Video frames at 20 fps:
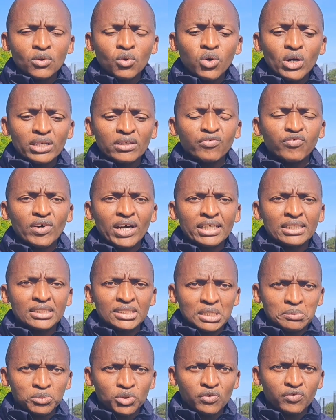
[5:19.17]
qualify in
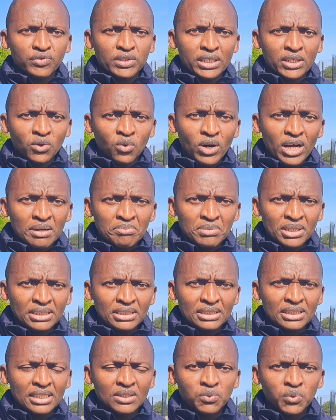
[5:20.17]
terms of the
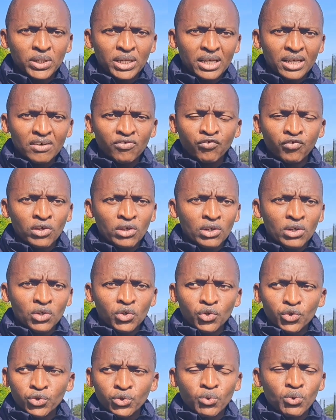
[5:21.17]
requirements that we have,
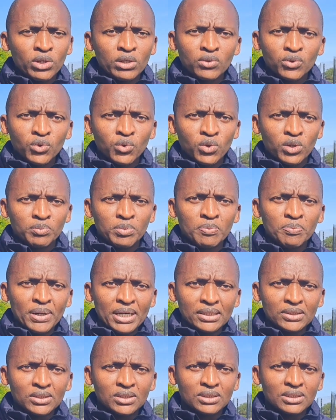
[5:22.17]
you will be
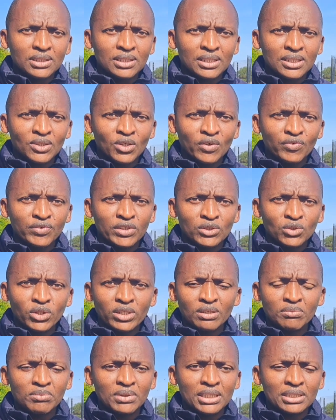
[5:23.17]
part of the
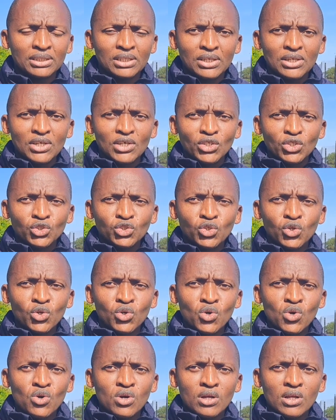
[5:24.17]
tournament.
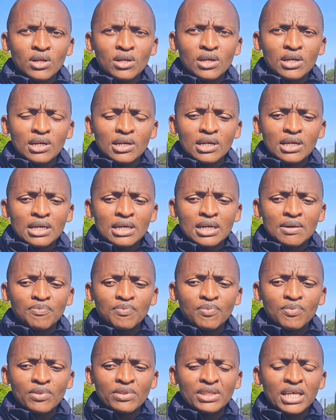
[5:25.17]
So
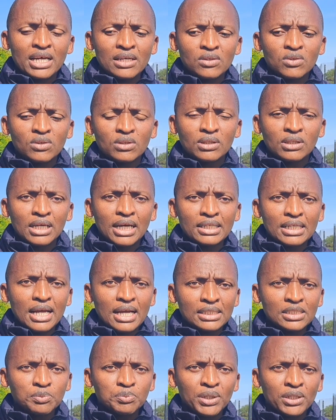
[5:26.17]
that
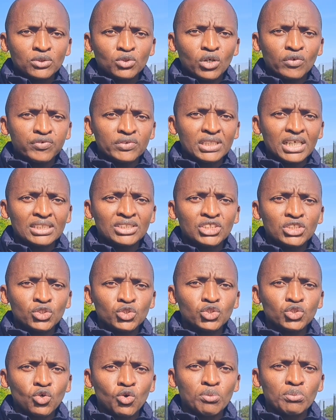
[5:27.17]
aspect of touching
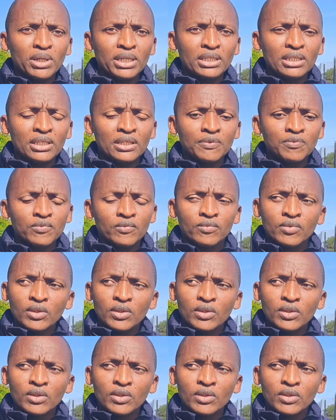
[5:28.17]
so many